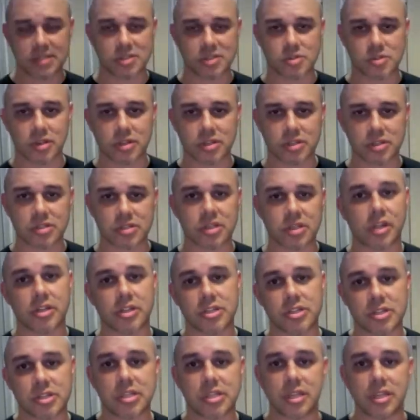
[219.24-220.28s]
structures are
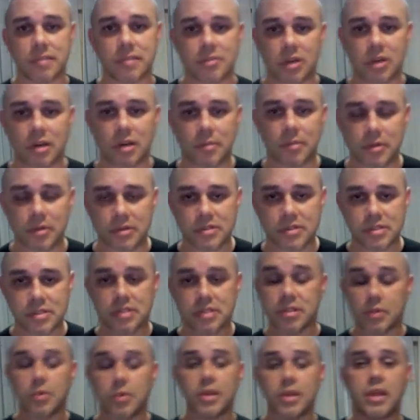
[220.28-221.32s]
just the
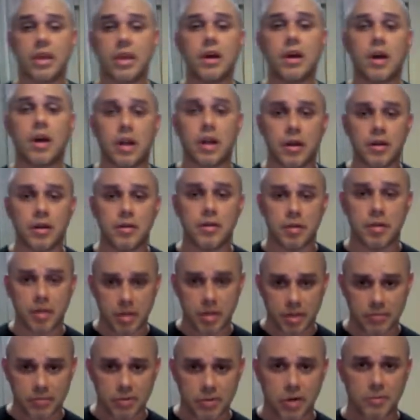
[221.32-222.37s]
abdominals. Well, they are.
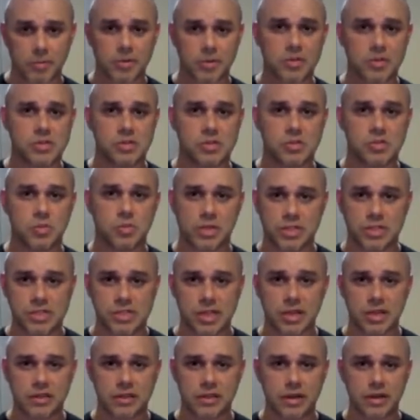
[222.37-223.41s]
The abdominals is one
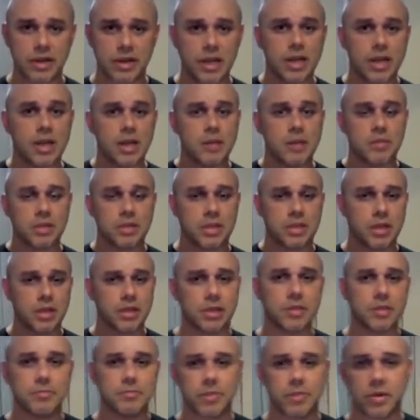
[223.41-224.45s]
sector, but the other
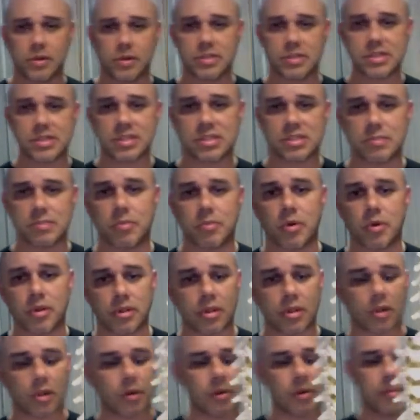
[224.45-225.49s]
components that support the lower